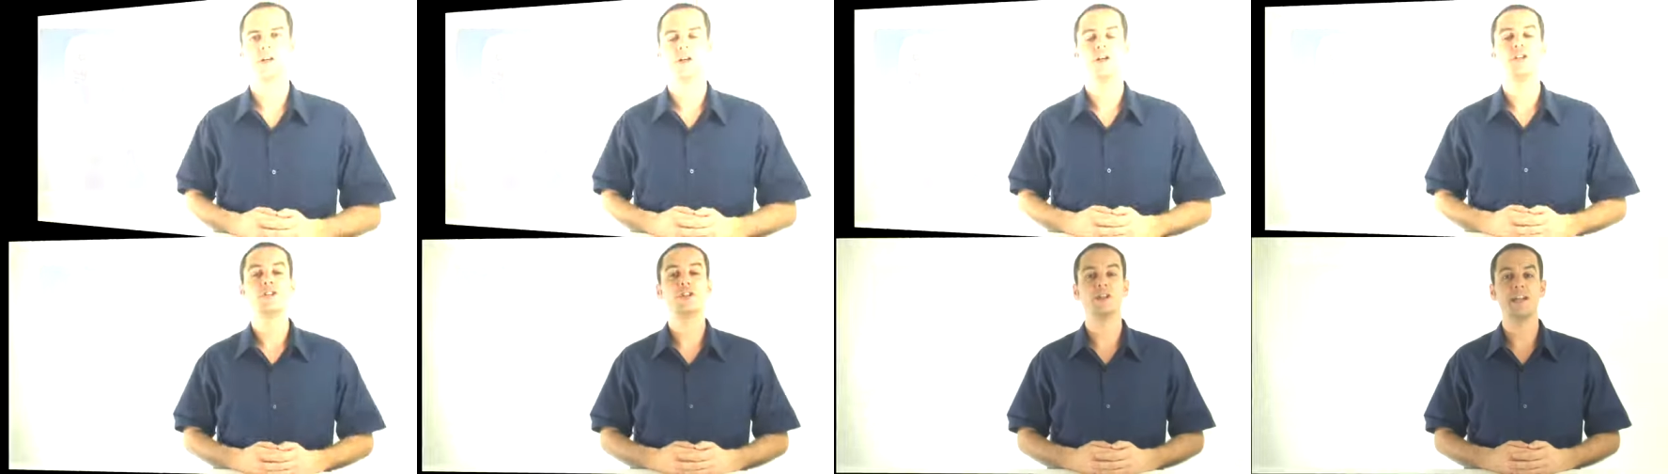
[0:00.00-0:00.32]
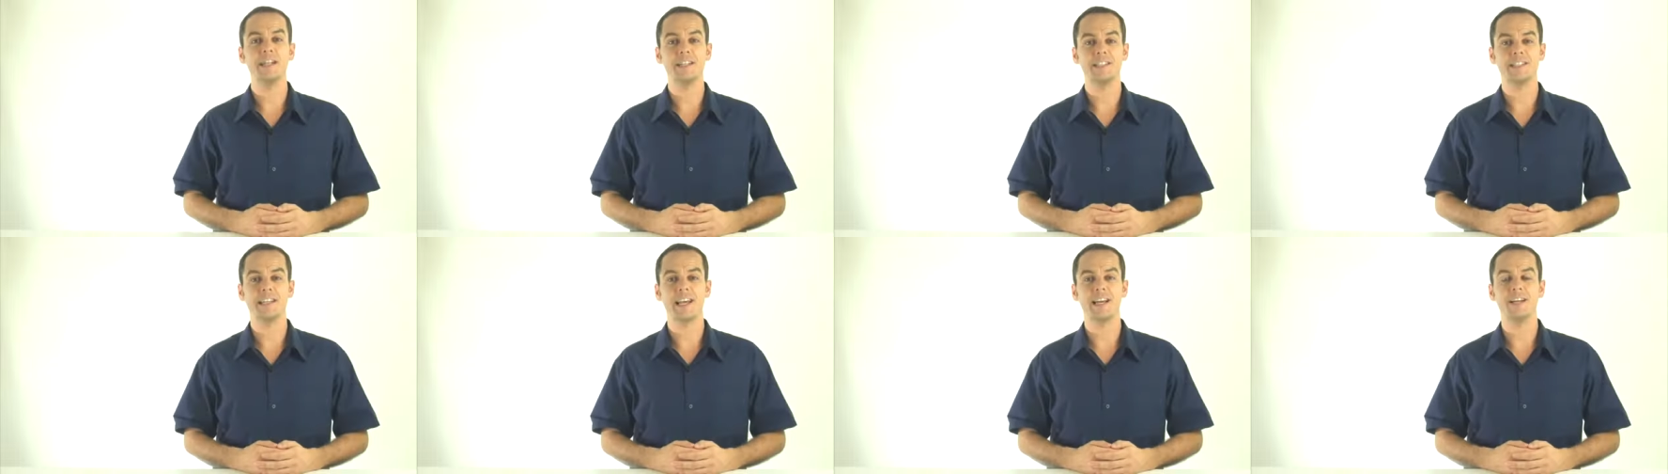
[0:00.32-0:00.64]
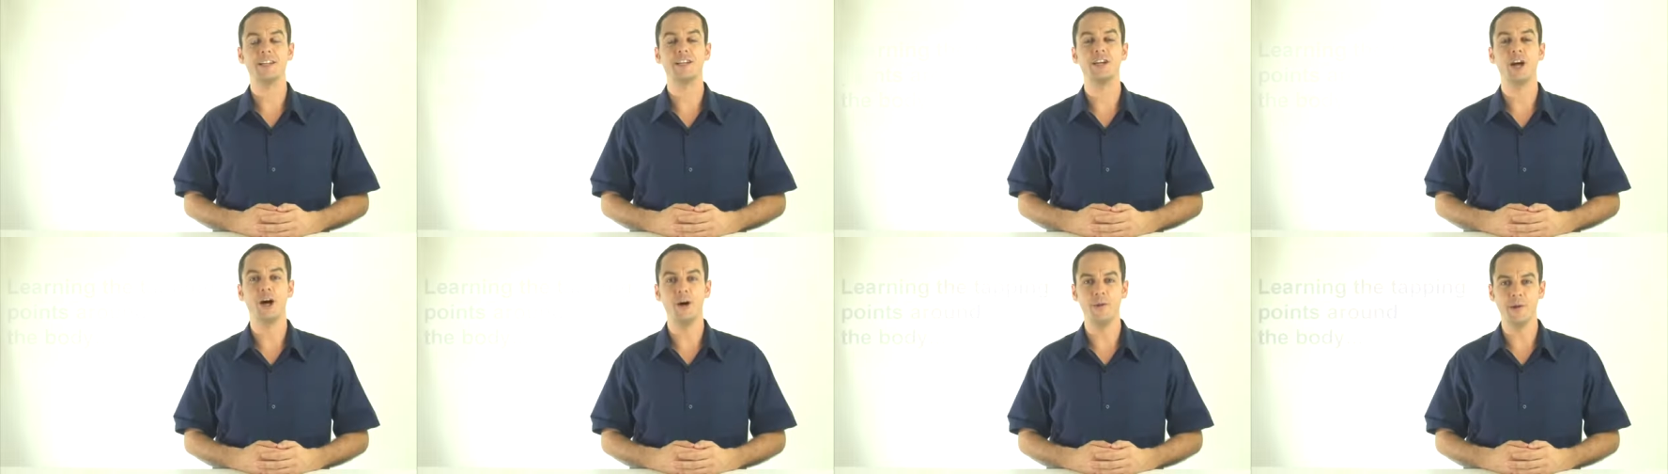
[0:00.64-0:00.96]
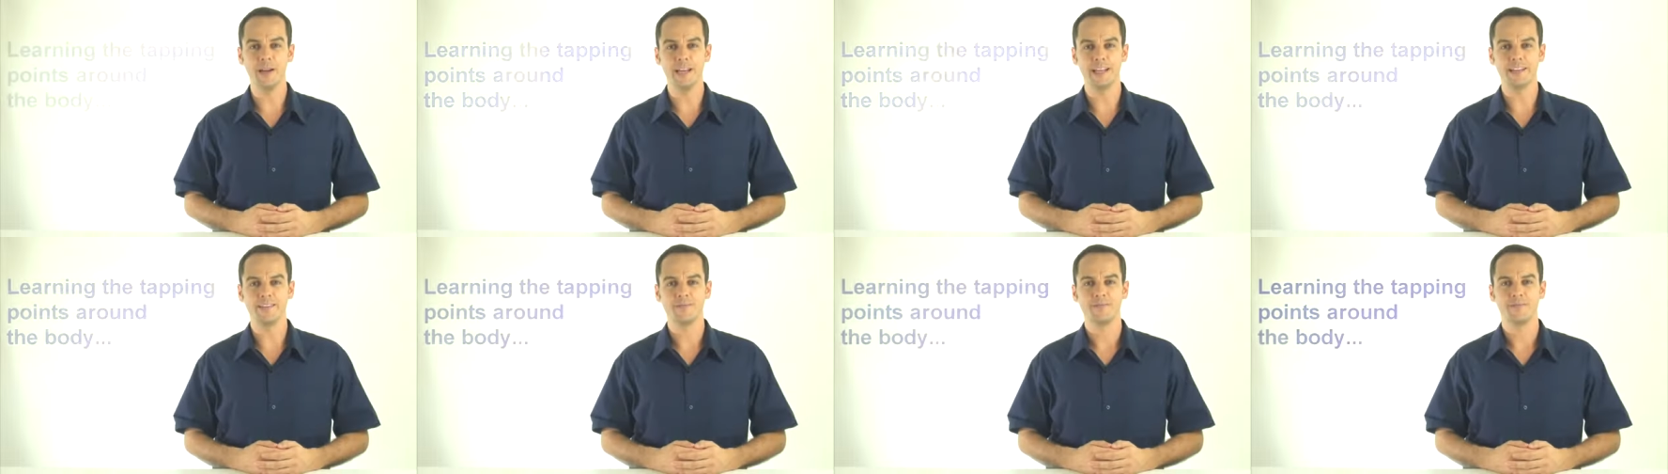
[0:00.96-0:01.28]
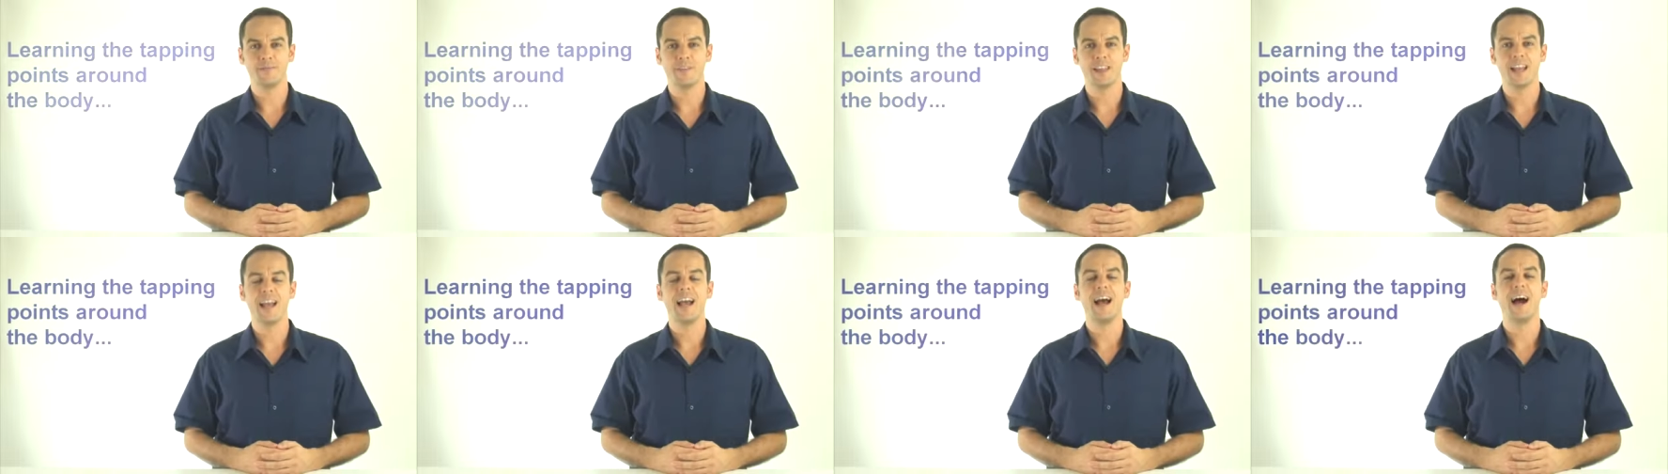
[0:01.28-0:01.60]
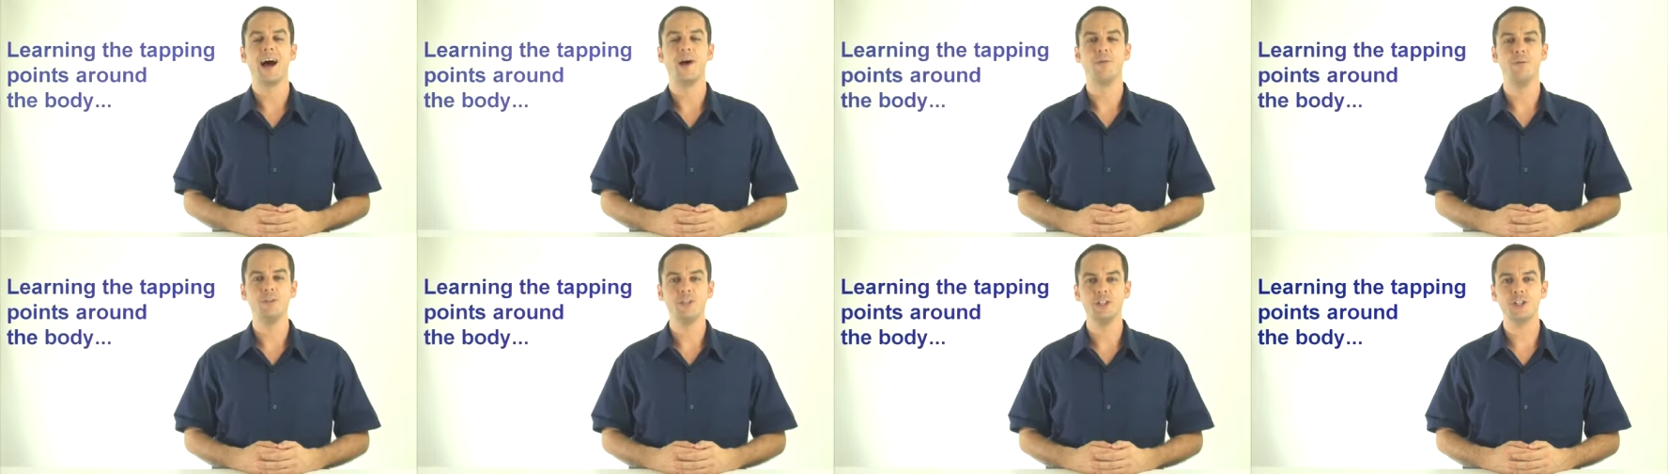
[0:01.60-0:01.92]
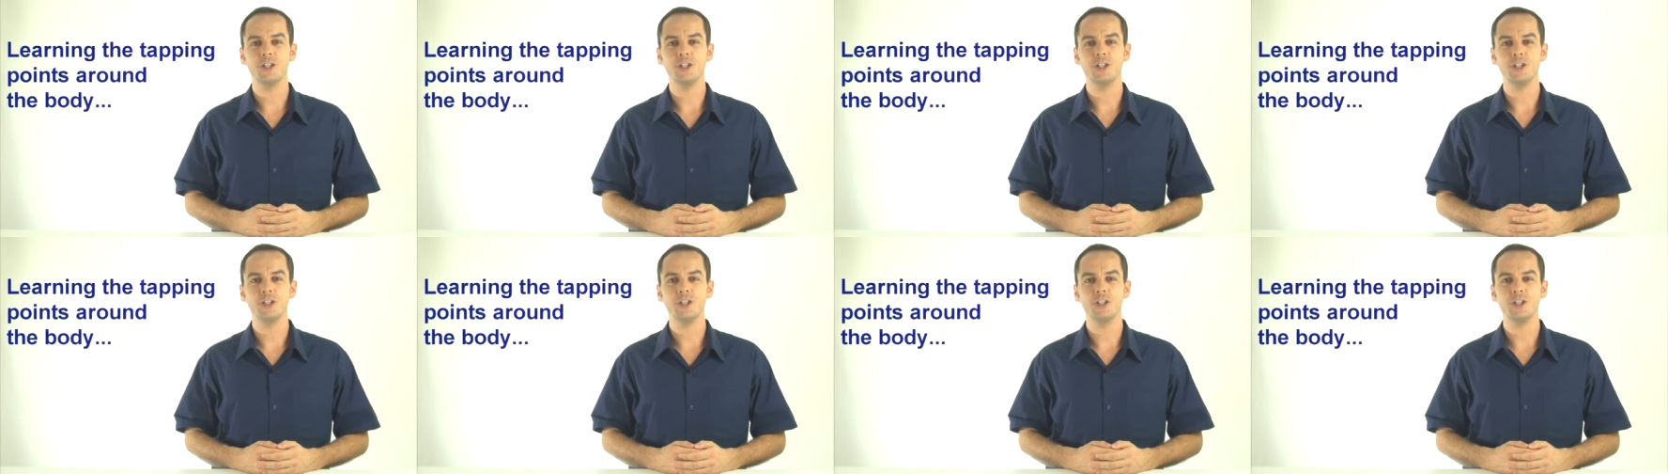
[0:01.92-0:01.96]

So let's get going. I want